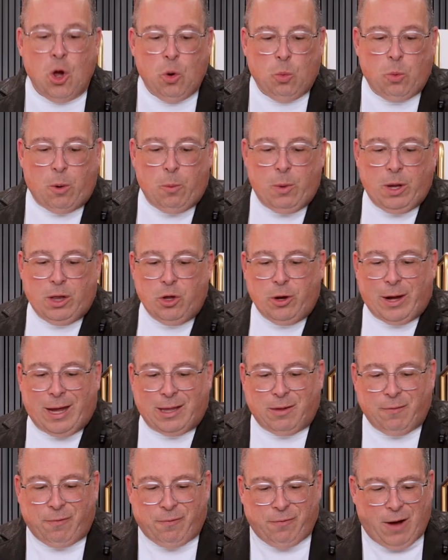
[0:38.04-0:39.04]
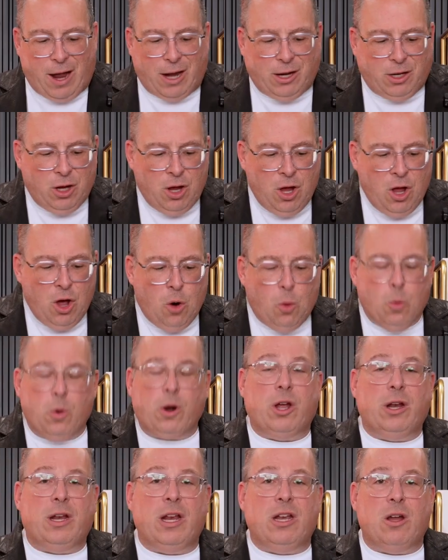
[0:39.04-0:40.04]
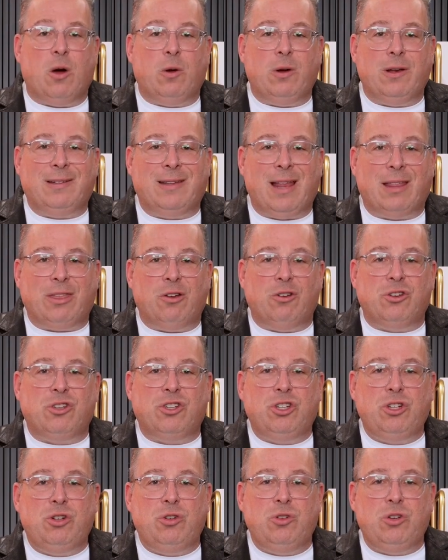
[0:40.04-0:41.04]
When we look at the front, we're going to notice that there's two